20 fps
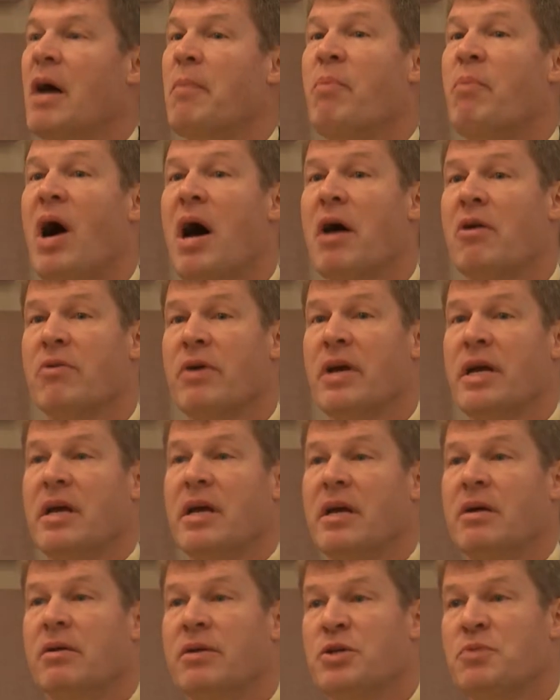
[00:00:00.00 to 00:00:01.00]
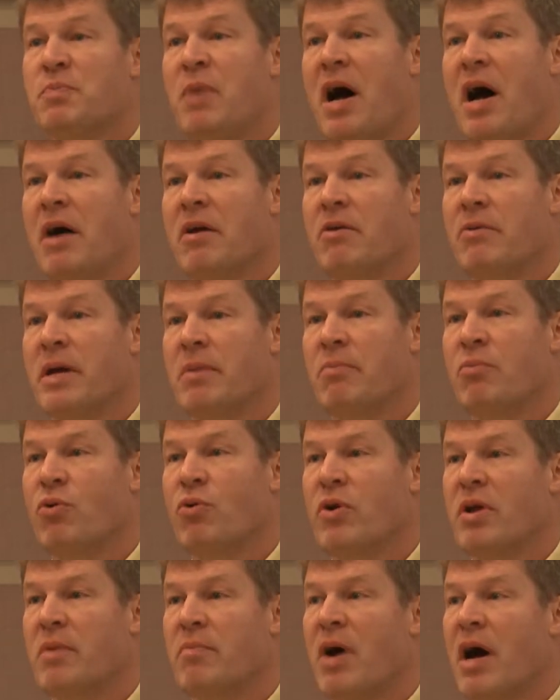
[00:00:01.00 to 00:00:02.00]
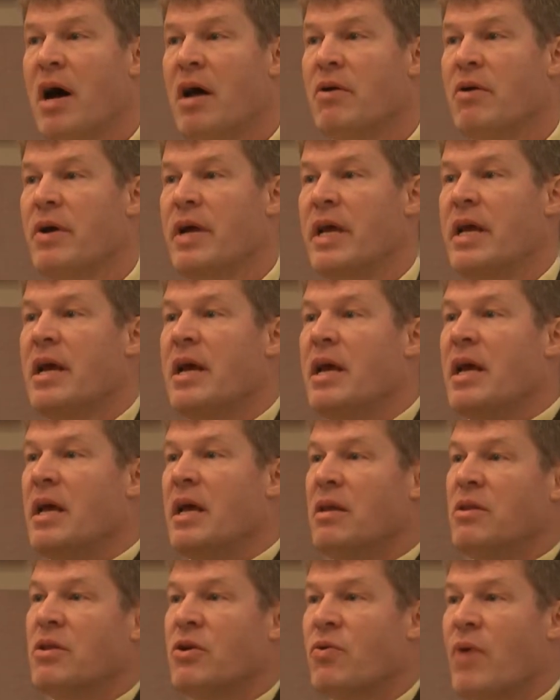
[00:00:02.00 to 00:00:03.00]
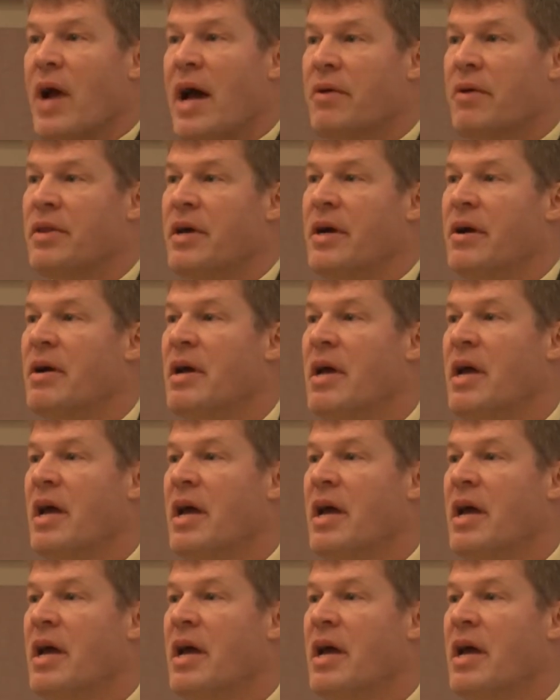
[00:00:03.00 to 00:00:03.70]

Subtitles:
pottery, English pottery, imported pottery in the ground there.